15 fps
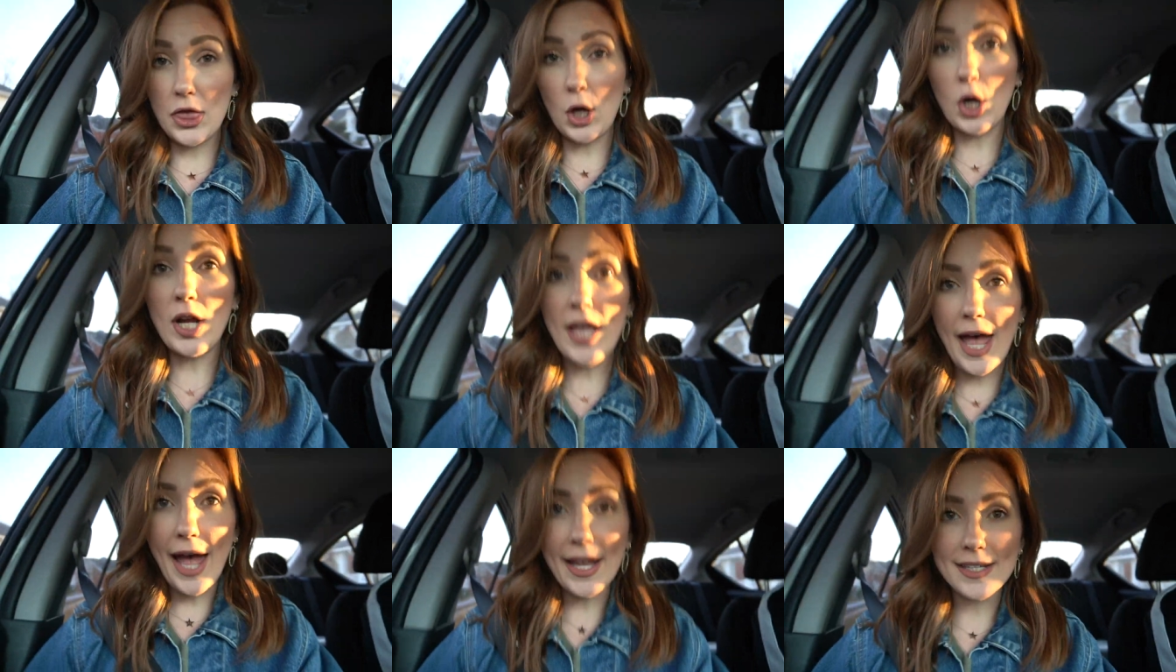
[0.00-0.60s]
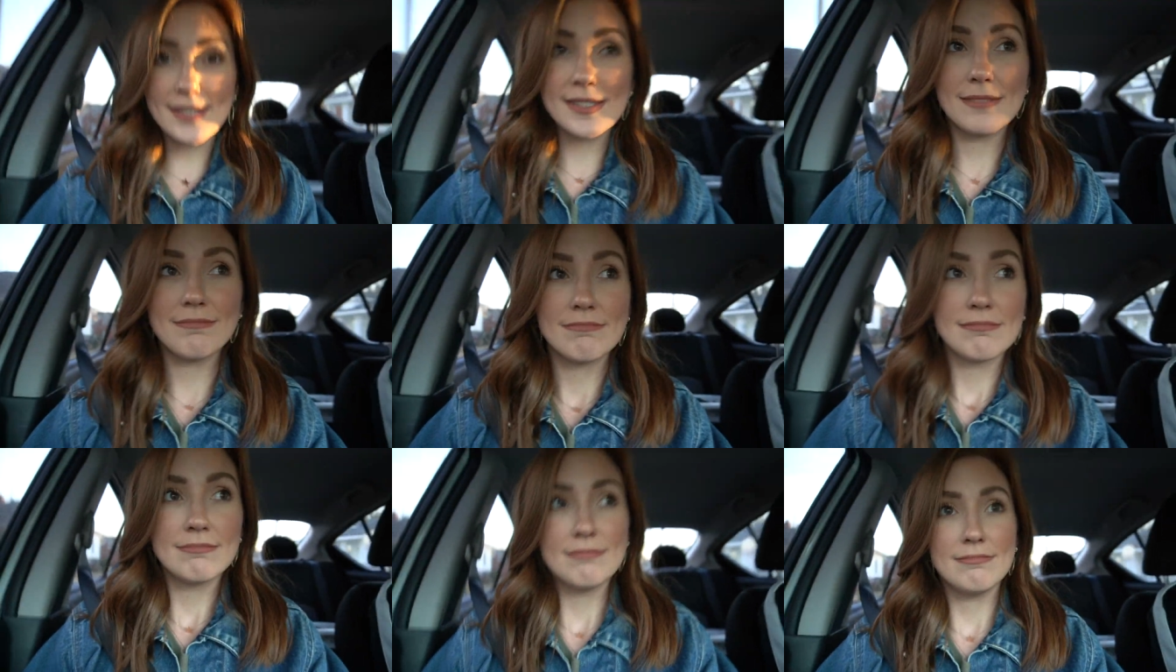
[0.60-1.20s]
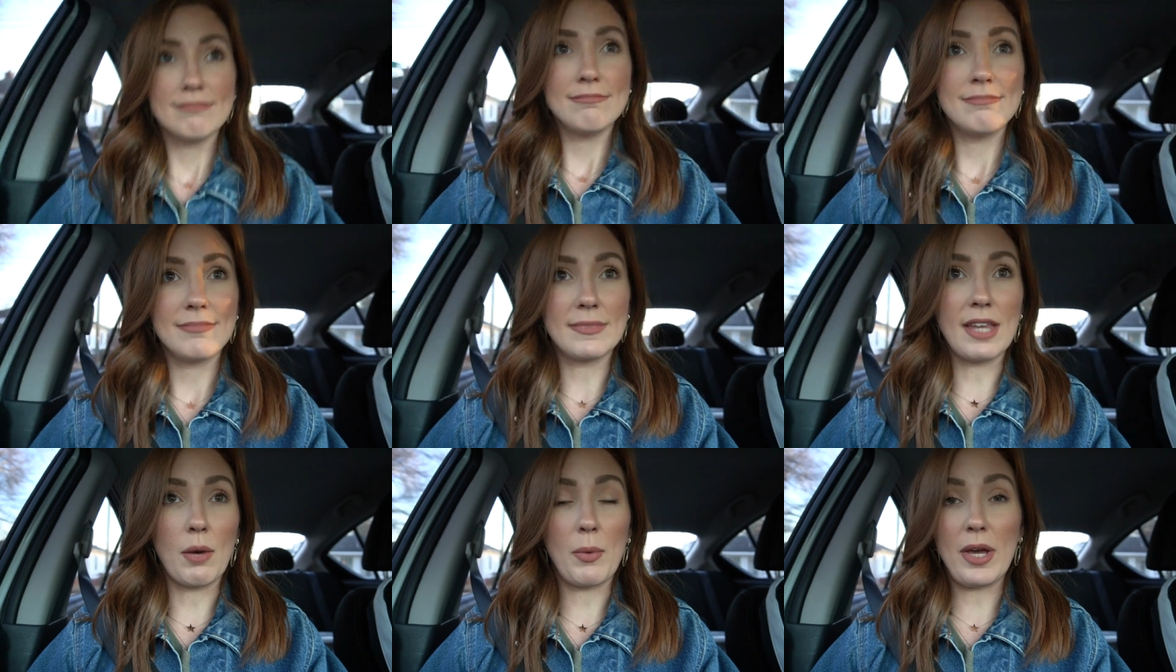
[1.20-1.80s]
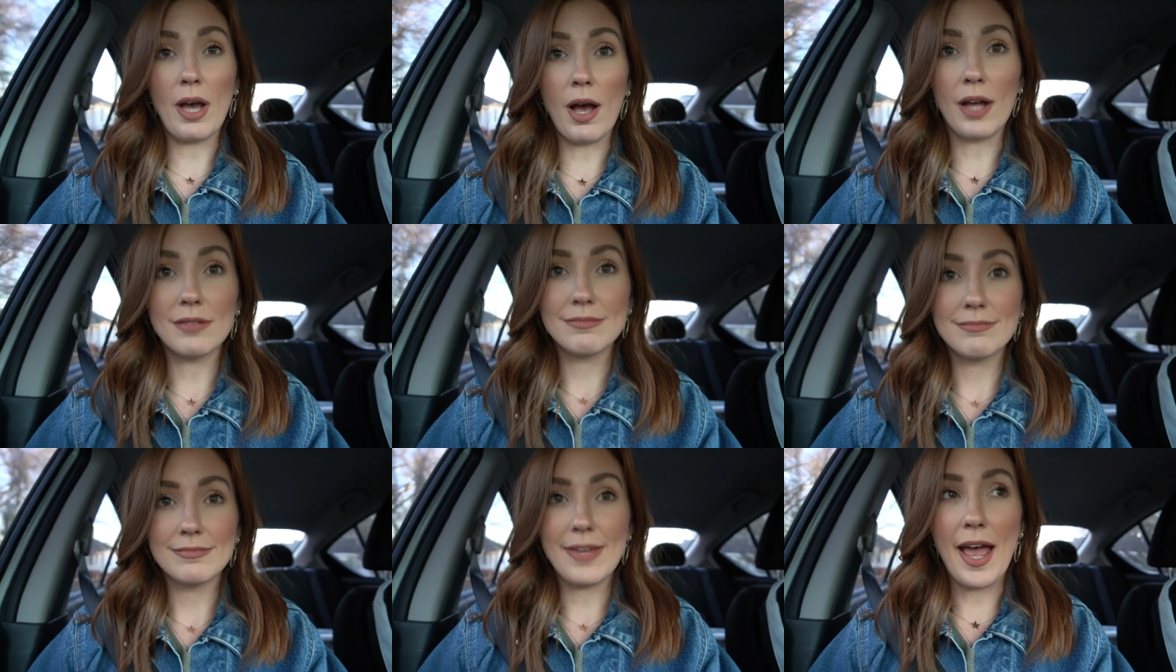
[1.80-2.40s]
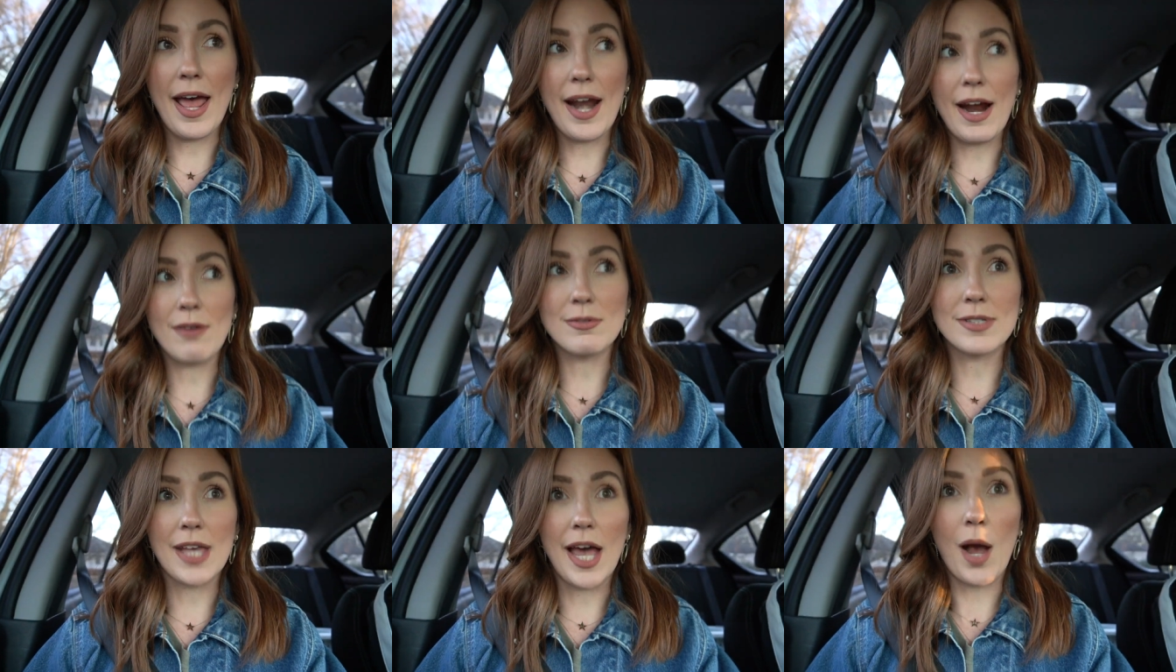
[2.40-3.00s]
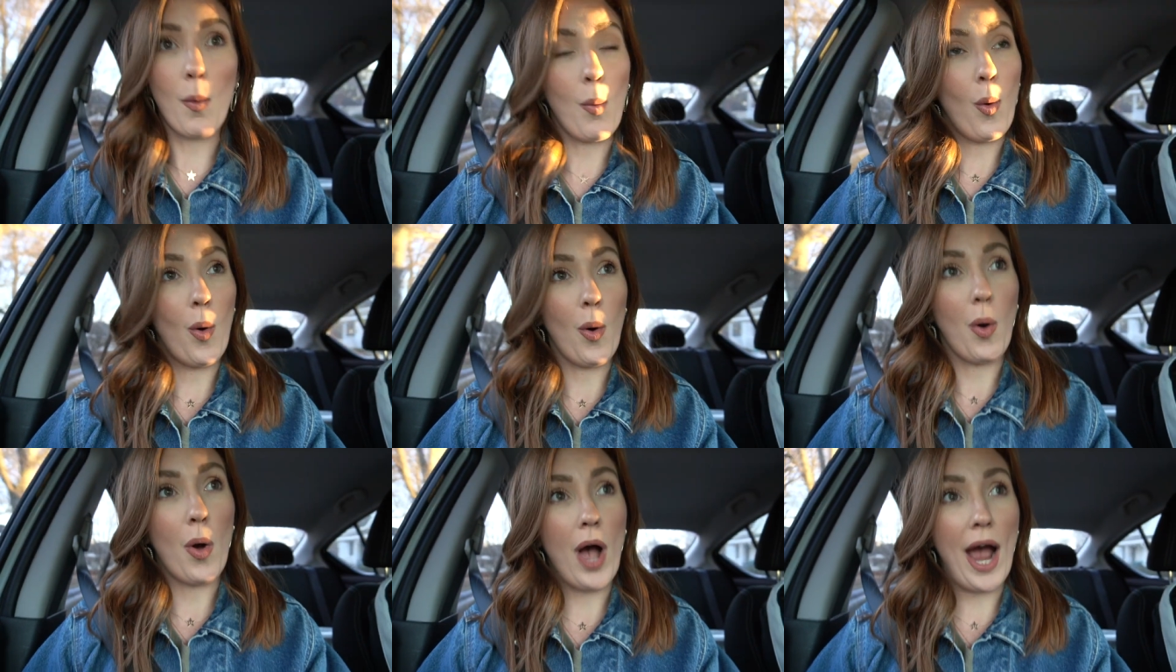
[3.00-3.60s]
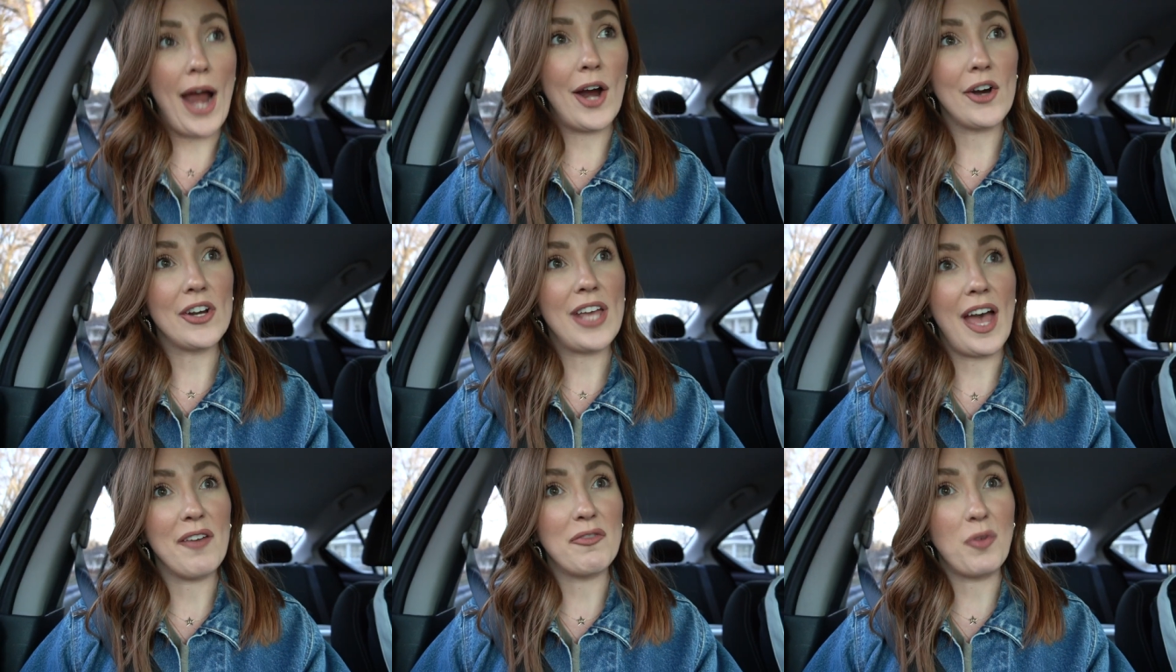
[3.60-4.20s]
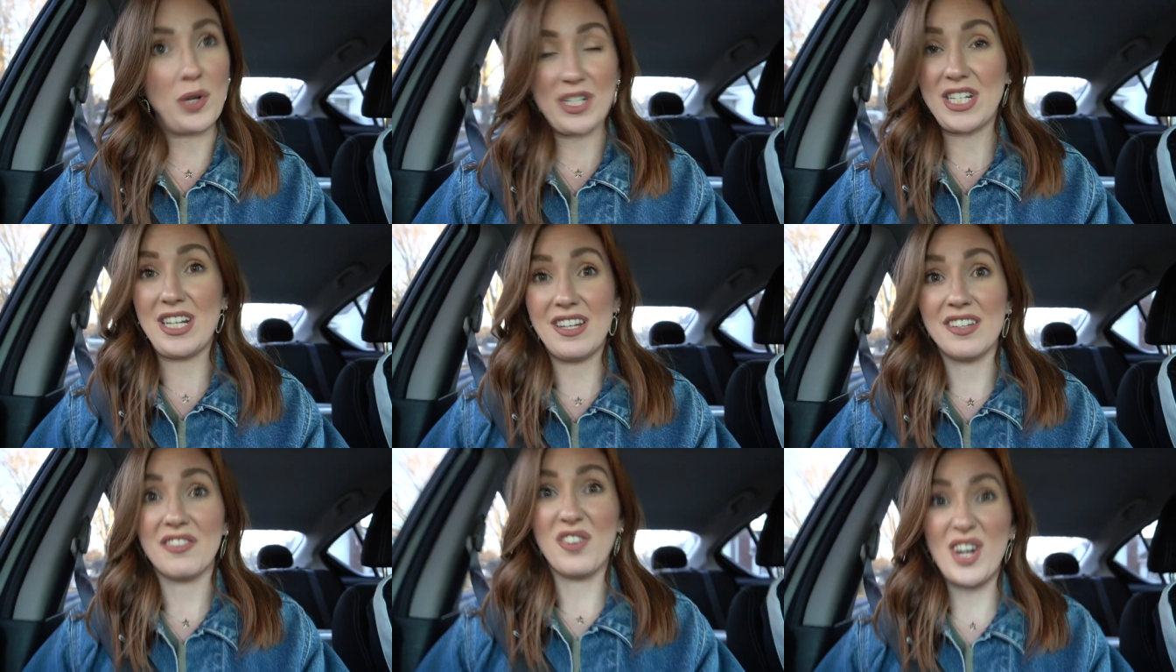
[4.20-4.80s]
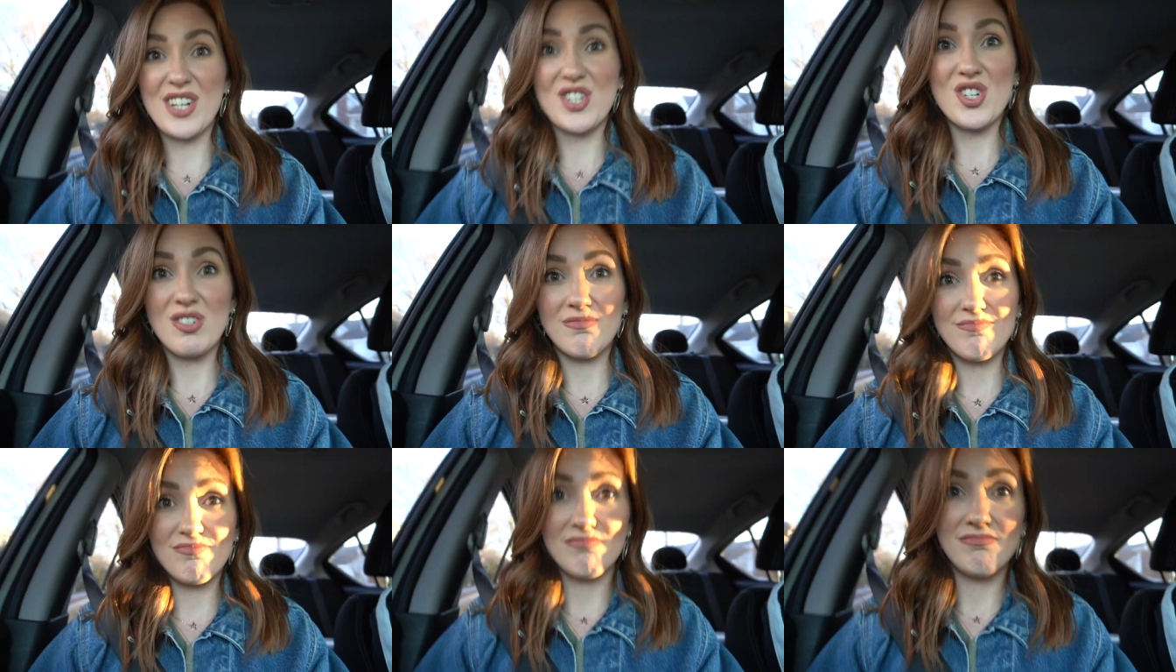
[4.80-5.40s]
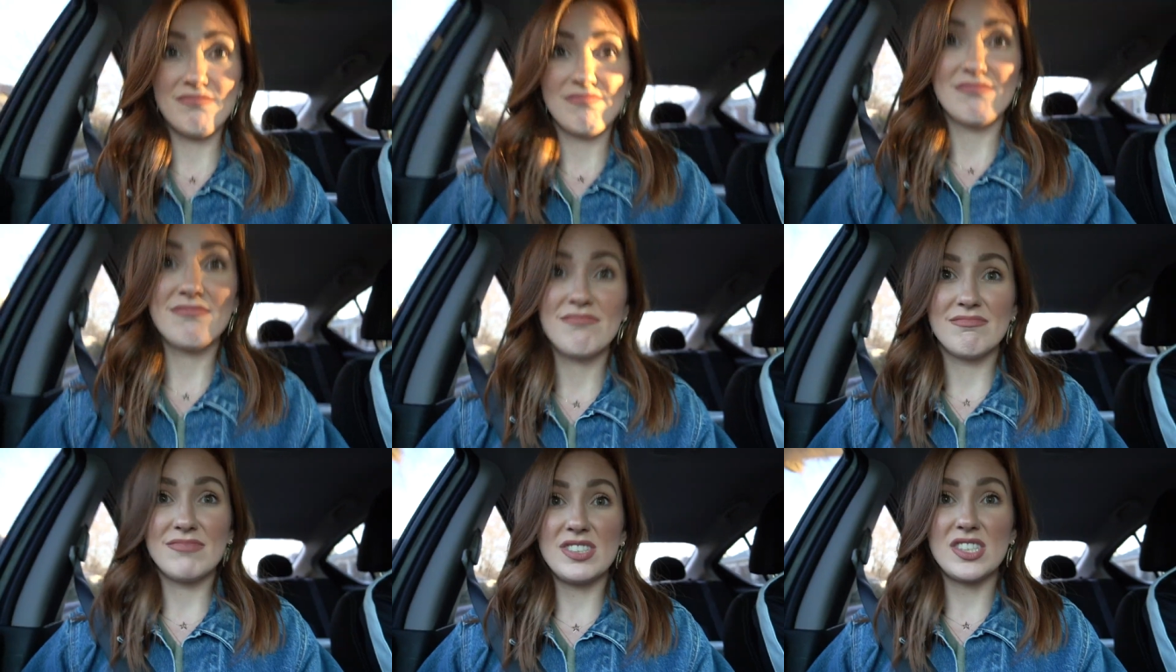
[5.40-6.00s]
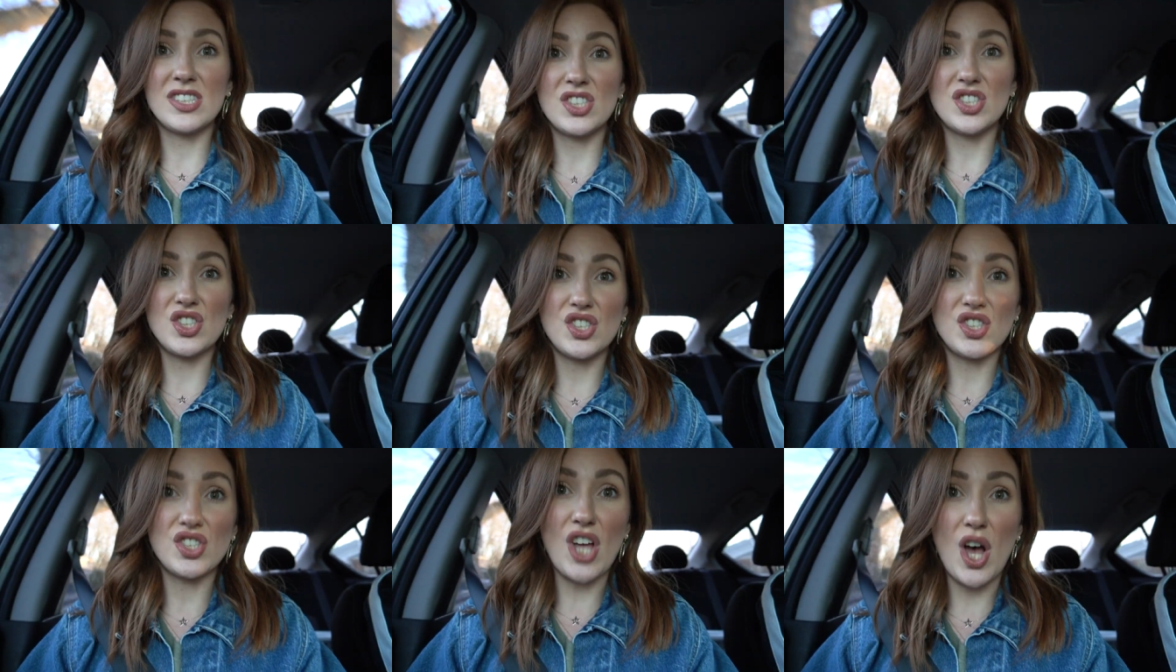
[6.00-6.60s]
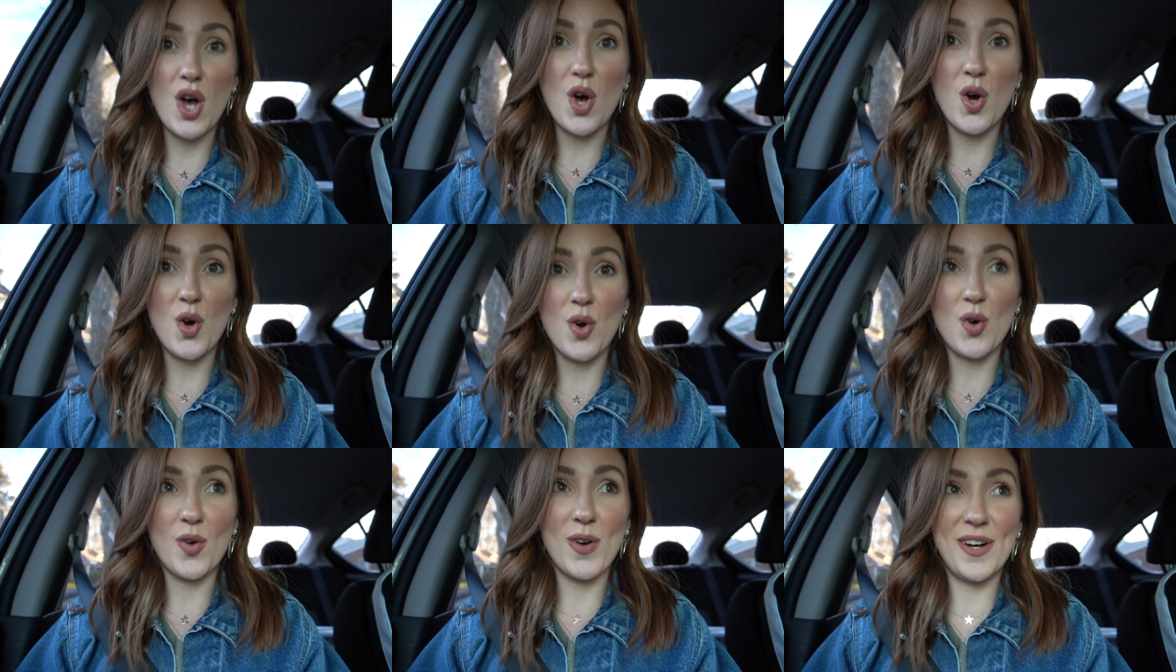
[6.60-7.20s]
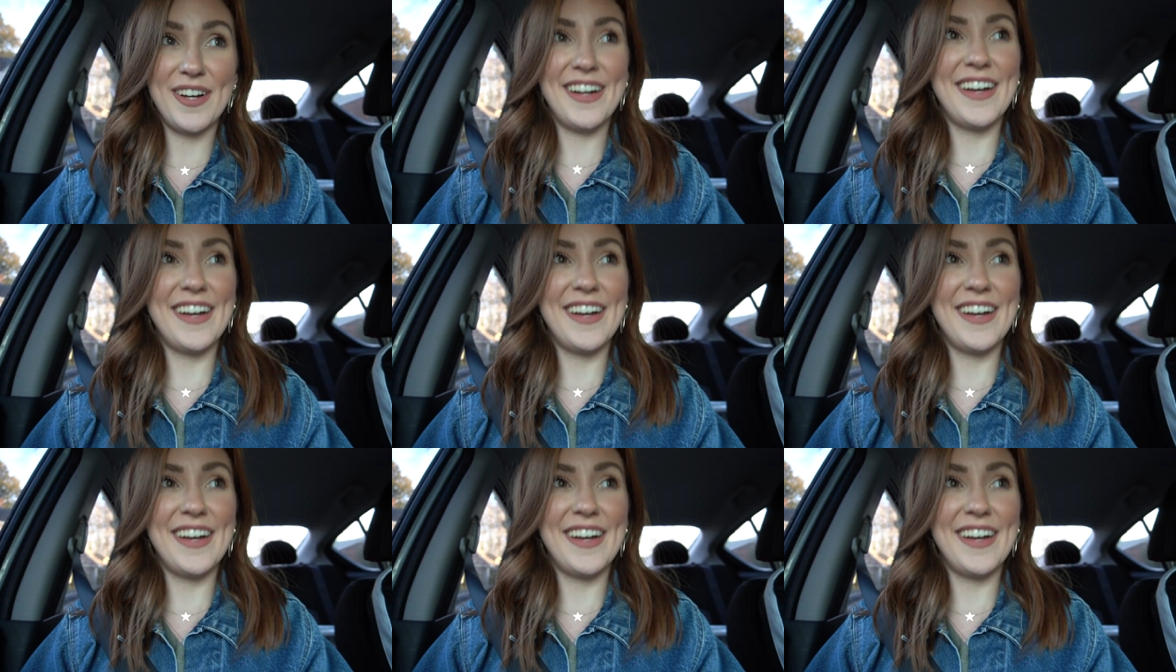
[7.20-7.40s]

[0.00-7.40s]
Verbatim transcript: thirty eggs that we got. And I was like, well, I already have fourteen in the fridge. So,